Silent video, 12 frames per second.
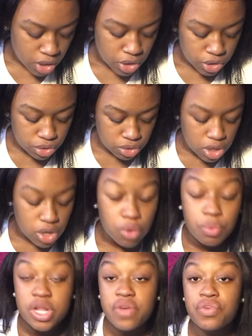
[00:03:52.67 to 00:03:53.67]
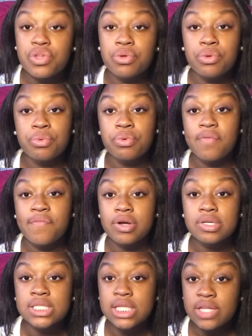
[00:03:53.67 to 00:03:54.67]
you know, whenever you
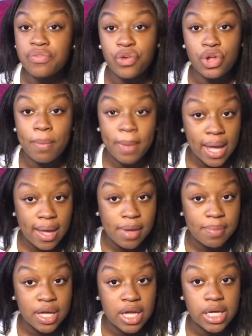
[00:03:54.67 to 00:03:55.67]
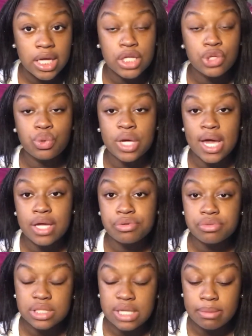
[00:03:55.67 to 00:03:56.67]
first deliver your baby, you can't use
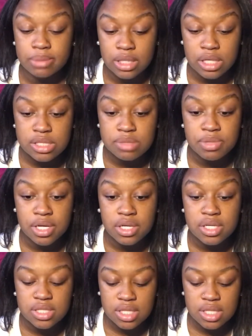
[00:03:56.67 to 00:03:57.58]
tampons because